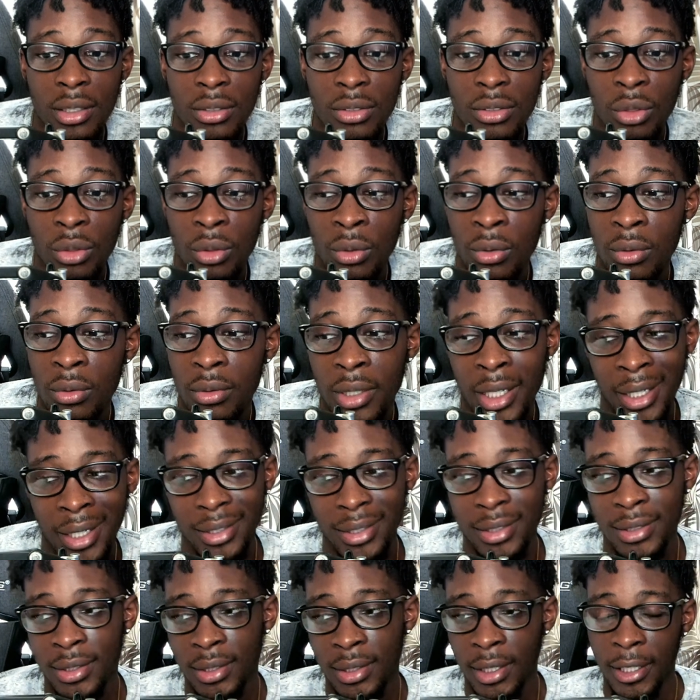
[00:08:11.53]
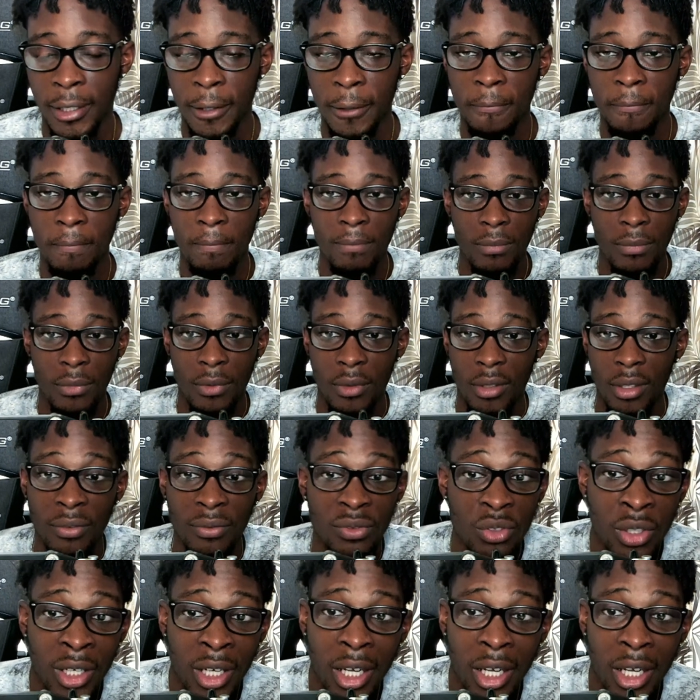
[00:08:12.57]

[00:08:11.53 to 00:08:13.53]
So guys, like, if you